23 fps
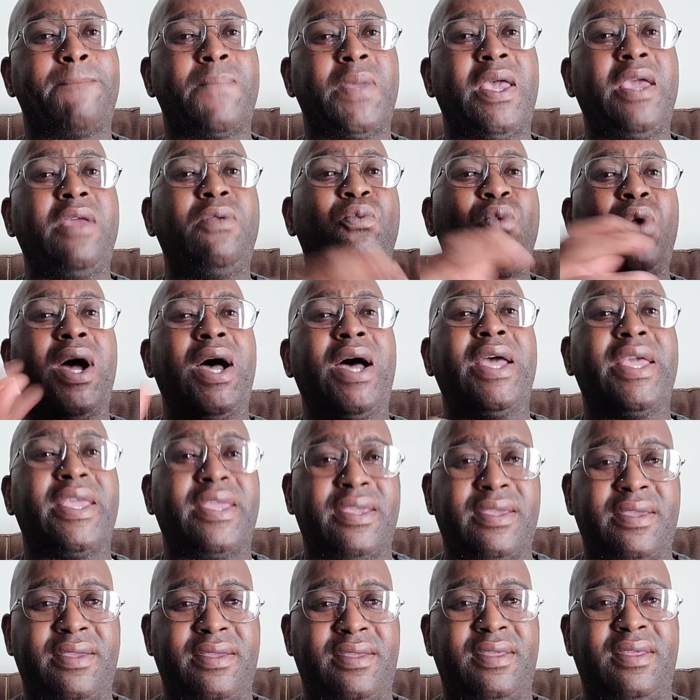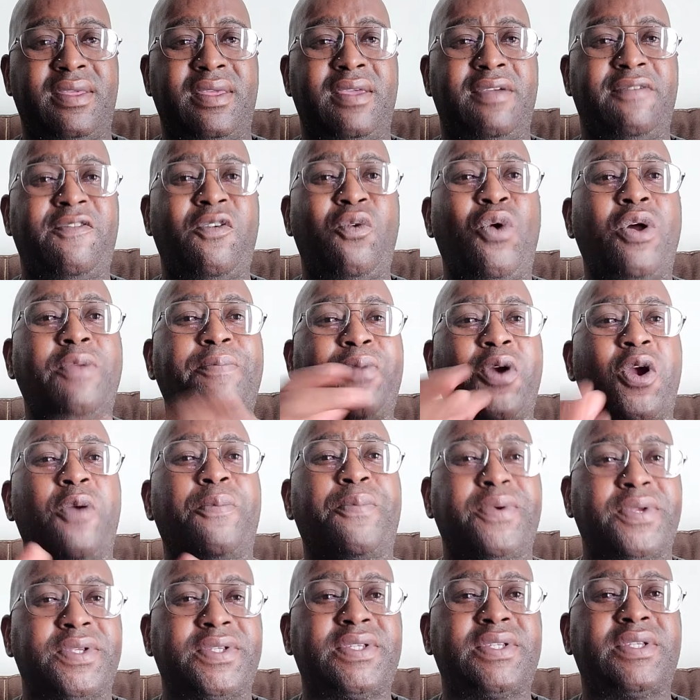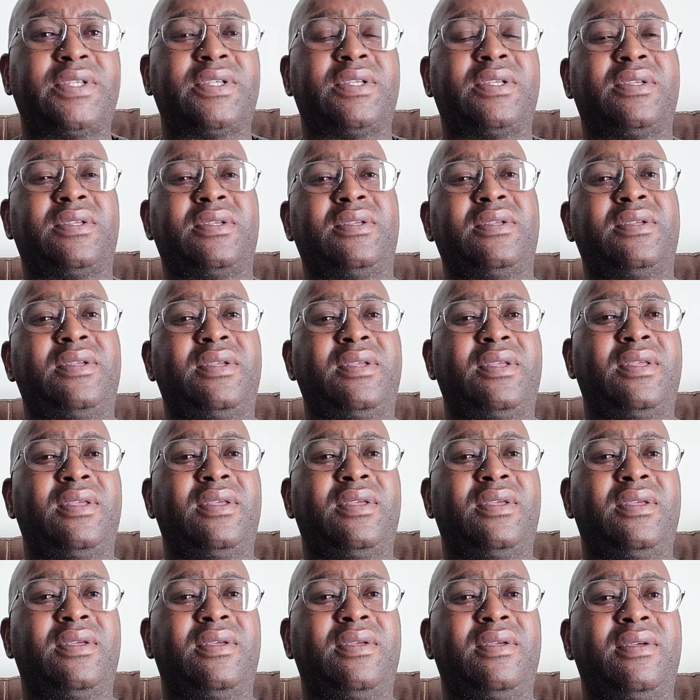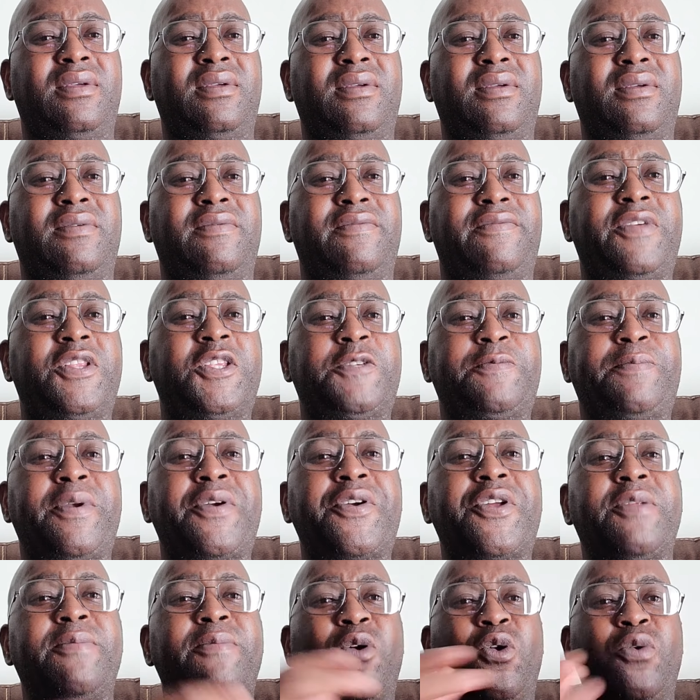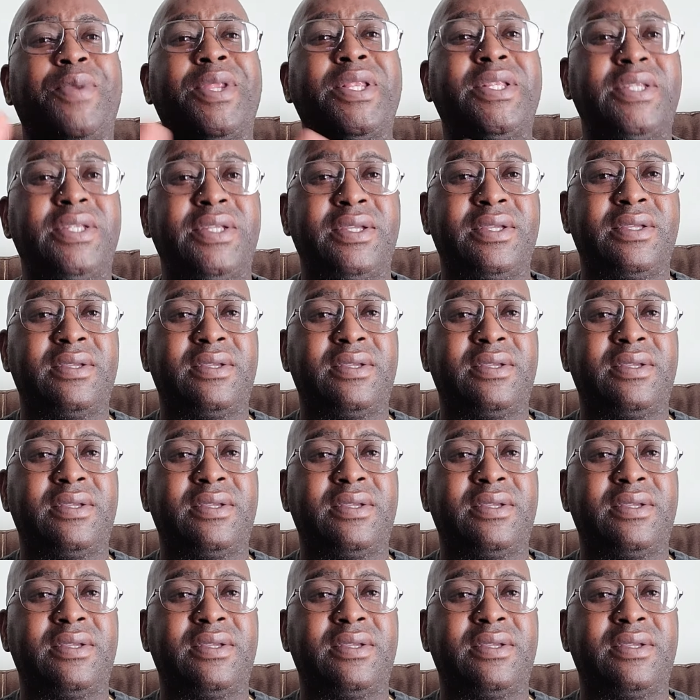And why? For what purpose? For the spirit of the moment?